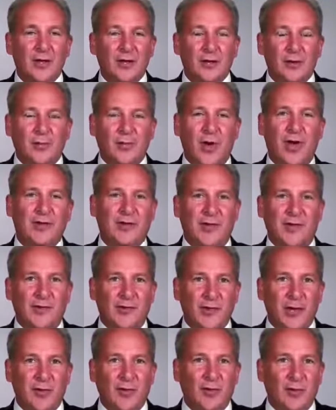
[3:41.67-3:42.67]
the price of
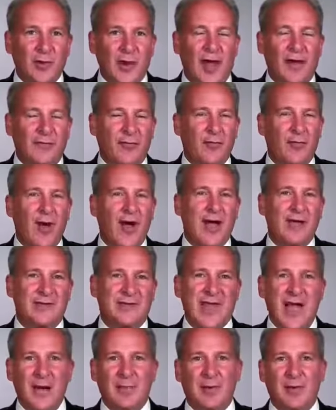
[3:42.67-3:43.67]
silver would have to rise
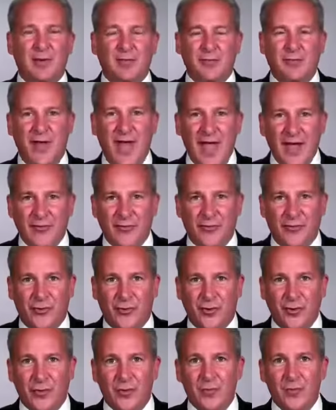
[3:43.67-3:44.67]
that much
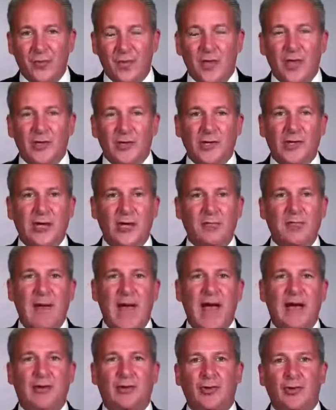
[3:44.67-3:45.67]
faster to get
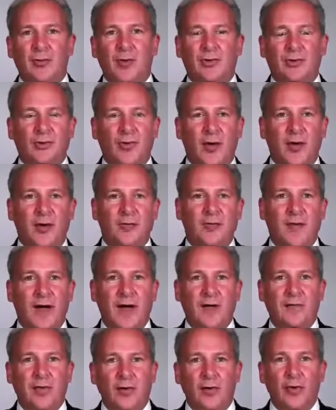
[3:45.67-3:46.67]
back to its
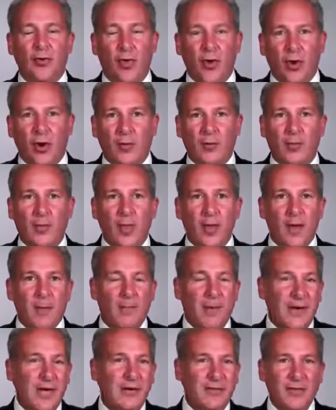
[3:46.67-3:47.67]
25 year norm.
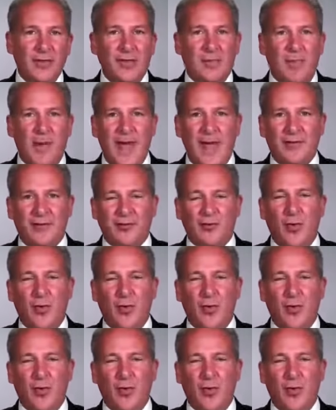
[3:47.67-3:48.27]
But even the past